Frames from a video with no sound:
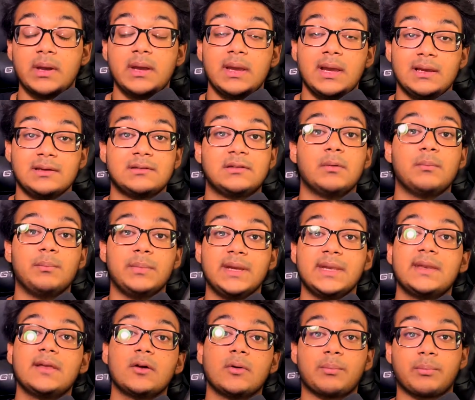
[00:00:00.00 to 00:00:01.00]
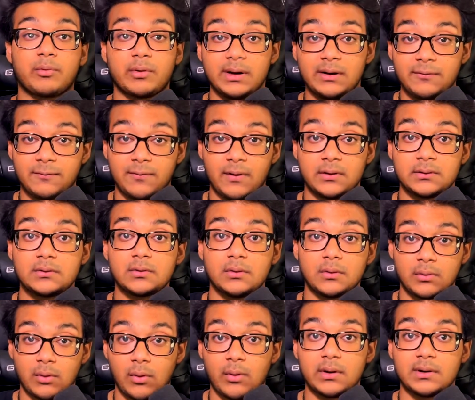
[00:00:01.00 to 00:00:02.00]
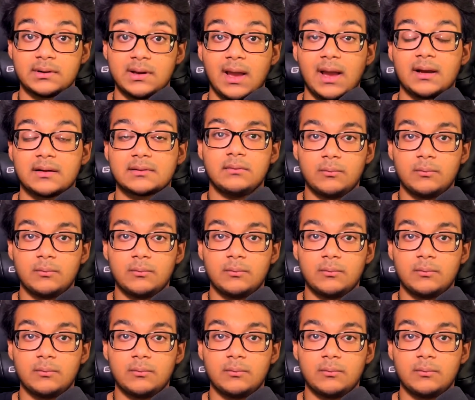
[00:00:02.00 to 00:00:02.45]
is the medial prefrontal cortex.